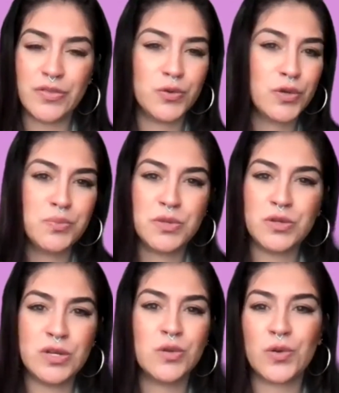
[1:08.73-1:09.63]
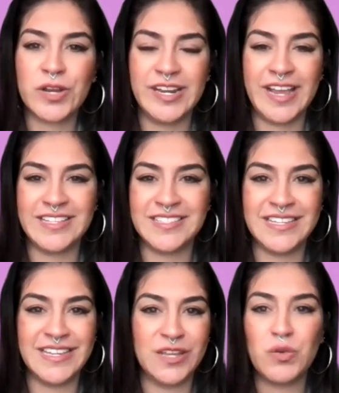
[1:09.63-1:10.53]
through community organizing
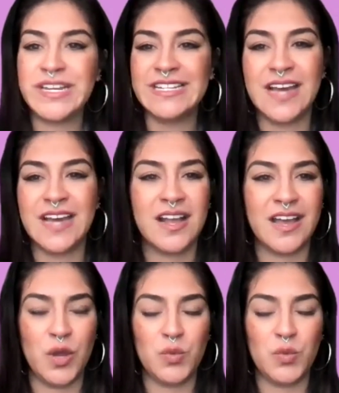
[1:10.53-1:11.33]
and winning DACA,